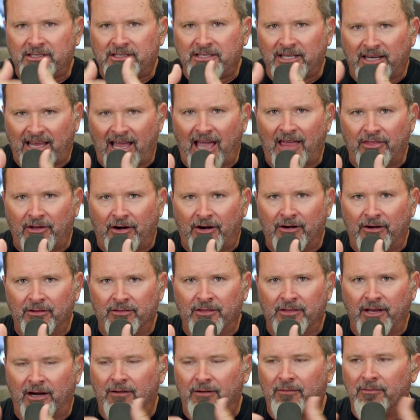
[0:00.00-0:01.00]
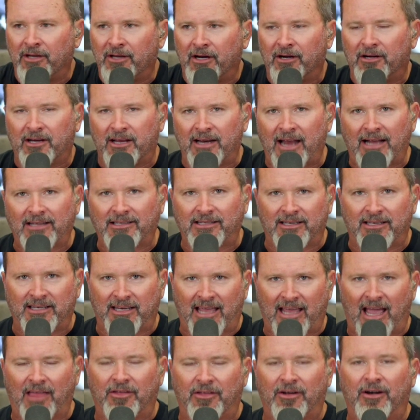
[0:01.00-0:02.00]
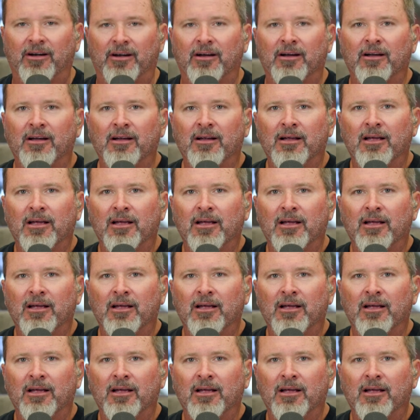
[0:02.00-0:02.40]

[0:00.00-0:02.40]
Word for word: together. They're they're connected together